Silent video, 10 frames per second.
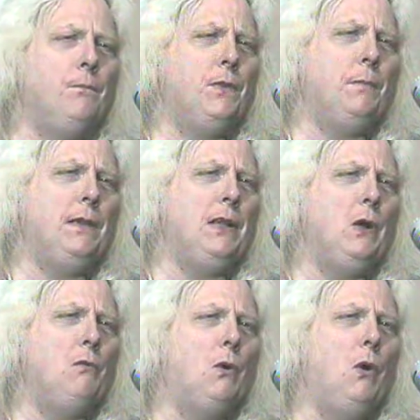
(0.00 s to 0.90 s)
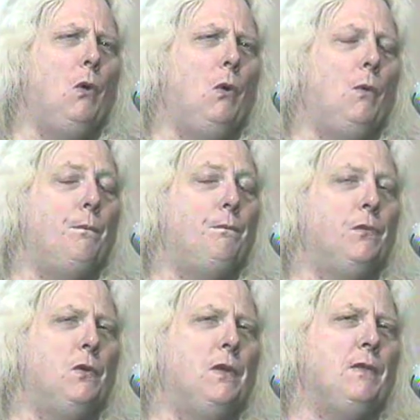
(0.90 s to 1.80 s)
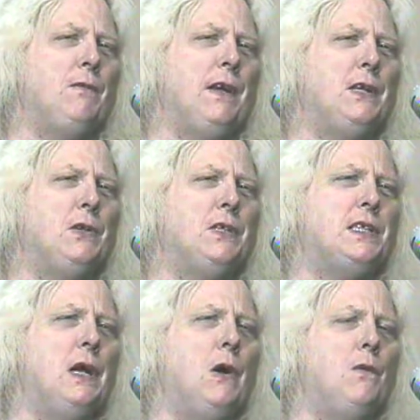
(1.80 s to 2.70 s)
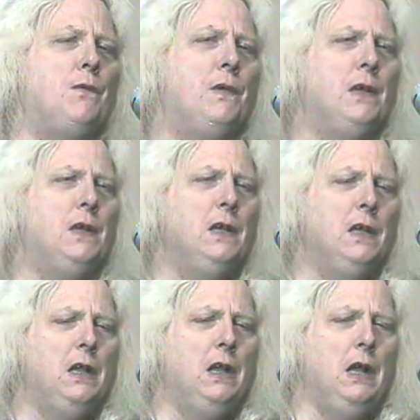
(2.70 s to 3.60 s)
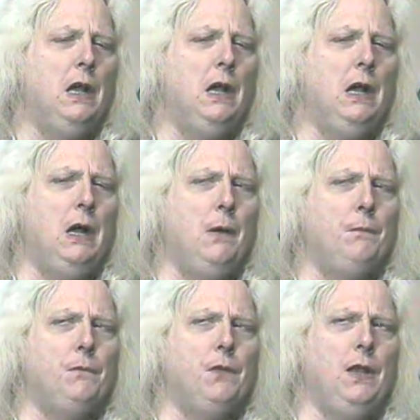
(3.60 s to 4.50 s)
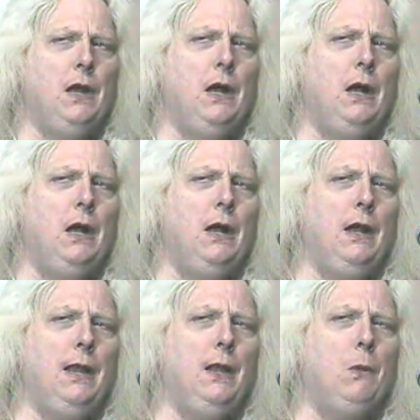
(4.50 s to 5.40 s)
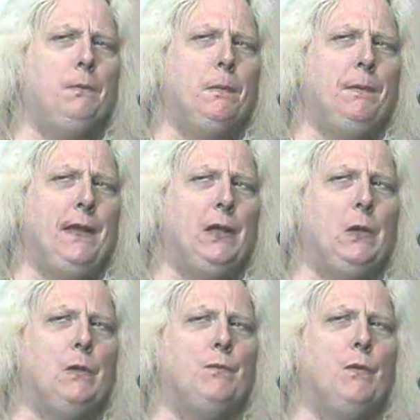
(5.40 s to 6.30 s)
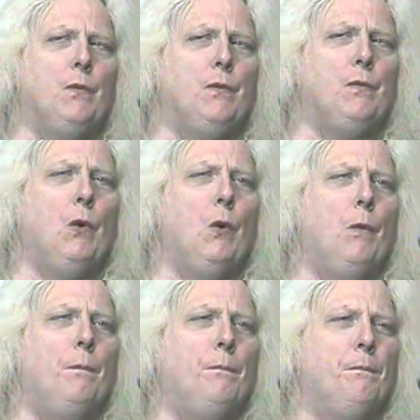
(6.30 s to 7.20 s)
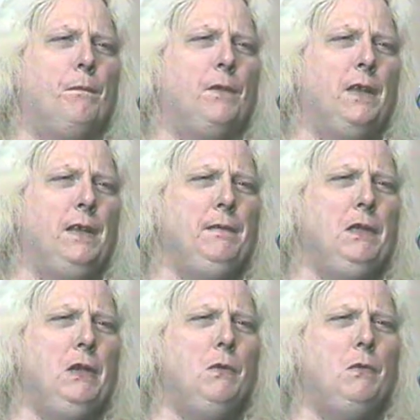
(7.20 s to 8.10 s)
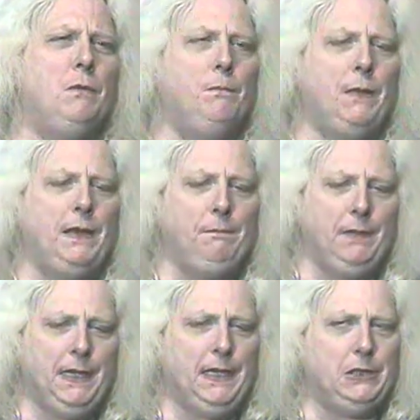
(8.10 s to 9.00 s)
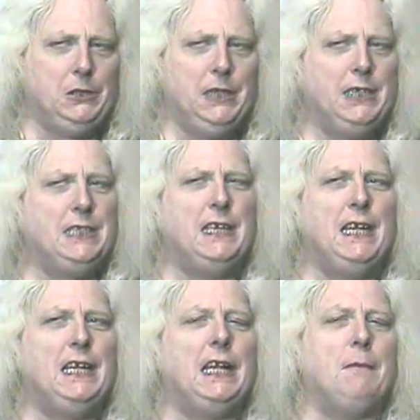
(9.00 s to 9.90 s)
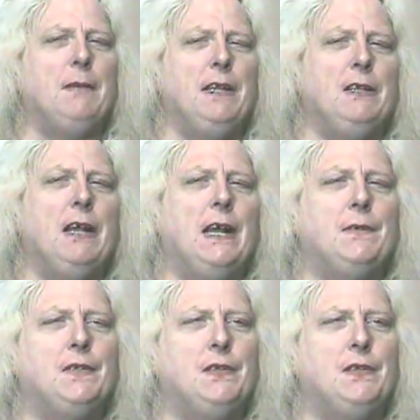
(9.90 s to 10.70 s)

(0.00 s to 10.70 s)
the male role, only to find herself um, ill prepared for the role. Even though, like me, she has taken on many lives